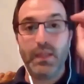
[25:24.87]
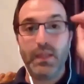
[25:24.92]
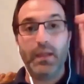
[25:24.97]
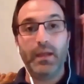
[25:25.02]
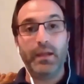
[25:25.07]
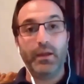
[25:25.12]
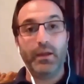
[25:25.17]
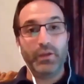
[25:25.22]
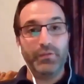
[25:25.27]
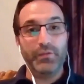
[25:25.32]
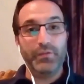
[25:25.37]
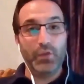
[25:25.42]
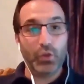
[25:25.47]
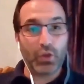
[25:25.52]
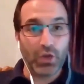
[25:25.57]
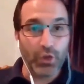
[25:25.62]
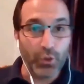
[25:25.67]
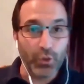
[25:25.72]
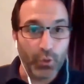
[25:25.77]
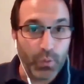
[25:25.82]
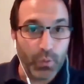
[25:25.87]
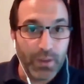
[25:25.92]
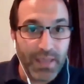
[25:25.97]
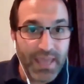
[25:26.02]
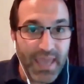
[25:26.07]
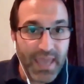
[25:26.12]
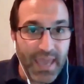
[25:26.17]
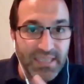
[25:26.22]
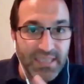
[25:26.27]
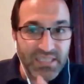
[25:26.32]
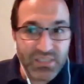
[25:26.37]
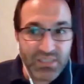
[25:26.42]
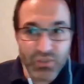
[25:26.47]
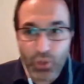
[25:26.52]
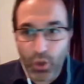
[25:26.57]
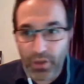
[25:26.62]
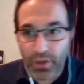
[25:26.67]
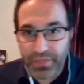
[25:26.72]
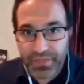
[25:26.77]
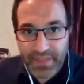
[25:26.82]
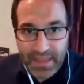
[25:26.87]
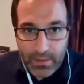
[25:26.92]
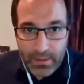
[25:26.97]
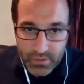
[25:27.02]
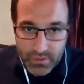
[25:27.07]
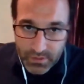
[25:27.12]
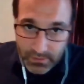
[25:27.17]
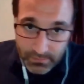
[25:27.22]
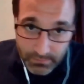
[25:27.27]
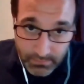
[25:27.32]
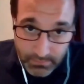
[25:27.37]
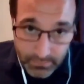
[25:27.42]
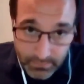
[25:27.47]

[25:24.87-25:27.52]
And I'll give you a clue. It's not a thousand.